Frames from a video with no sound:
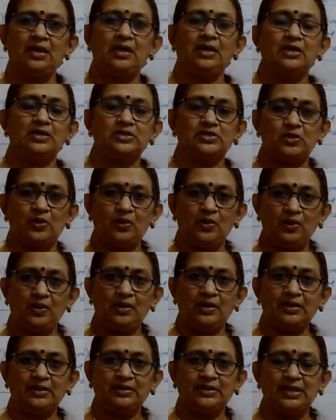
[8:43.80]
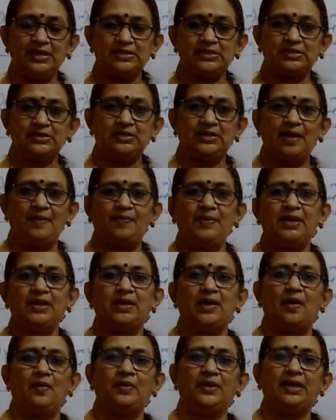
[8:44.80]
So this double
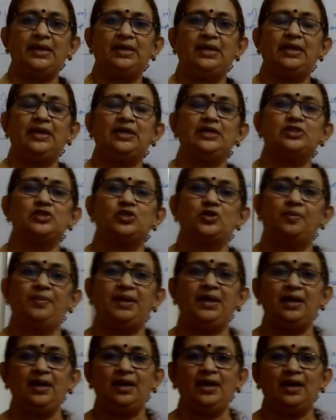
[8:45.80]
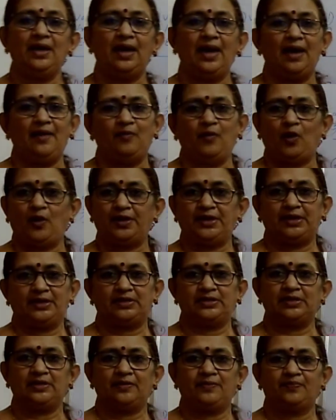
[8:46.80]
counting is to be avoided.
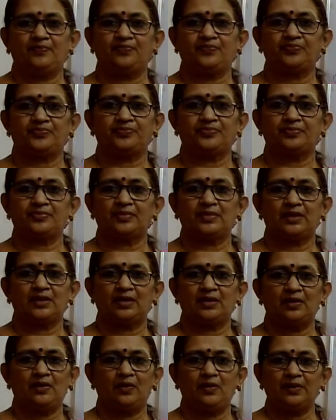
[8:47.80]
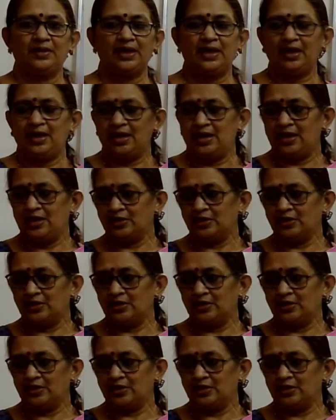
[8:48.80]
Okay.